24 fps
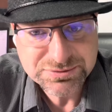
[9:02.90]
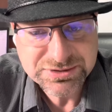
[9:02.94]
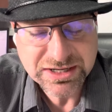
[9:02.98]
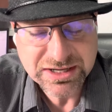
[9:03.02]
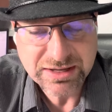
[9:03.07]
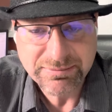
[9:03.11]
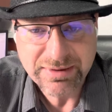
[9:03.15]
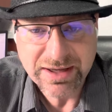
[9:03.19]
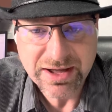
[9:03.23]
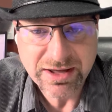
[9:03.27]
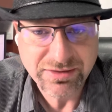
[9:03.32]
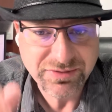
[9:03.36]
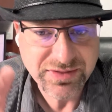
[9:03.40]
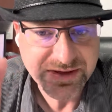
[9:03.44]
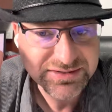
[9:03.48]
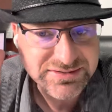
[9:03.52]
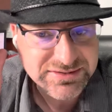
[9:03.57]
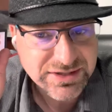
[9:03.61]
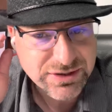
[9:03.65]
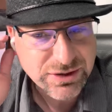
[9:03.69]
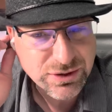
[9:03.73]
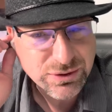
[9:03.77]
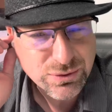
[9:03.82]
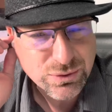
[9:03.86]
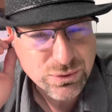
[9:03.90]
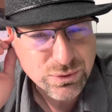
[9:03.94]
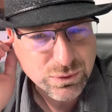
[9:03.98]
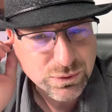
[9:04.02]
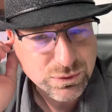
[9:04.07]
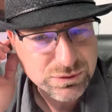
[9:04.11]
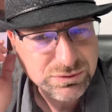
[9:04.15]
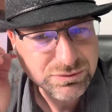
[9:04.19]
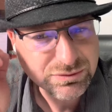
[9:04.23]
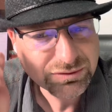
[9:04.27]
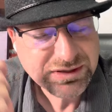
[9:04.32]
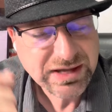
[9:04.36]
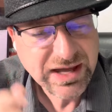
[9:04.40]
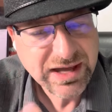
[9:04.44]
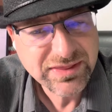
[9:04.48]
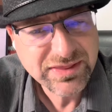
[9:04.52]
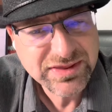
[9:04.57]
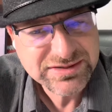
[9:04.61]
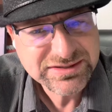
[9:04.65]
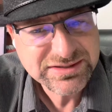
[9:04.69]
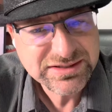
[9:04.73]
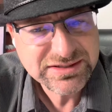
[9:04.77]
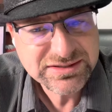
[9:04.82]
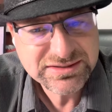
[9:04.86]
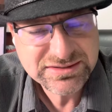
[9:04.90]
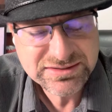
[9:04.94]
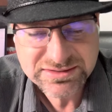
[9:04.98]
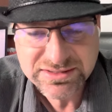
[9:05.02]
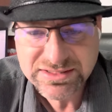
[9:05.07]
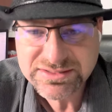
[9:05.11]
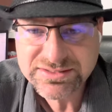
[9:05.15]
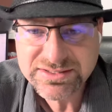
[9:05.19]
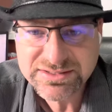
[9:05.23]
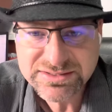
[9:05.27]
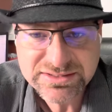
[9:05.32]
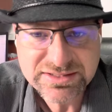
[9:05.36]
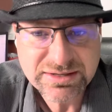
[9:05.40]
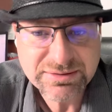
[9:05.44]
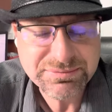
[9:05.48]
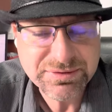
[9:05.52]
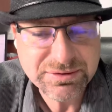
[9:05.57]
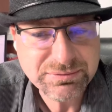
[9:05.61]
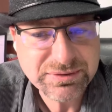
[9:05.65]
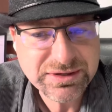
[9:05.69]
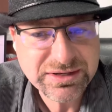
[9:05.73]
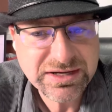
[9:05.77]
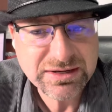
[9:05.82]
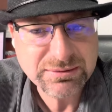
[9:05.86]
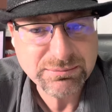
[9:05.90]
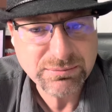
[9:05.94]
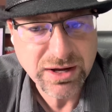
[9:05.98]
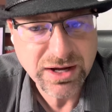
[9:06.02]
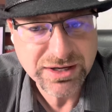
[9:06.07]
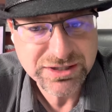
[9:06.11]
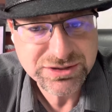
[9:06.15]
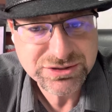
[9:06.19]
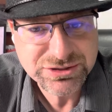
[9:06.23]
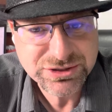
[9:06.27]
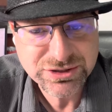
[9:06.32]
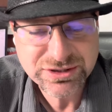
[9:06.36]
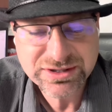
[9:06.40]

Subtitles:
to come out, and they said, oh, yeah, this is something we need to monitor.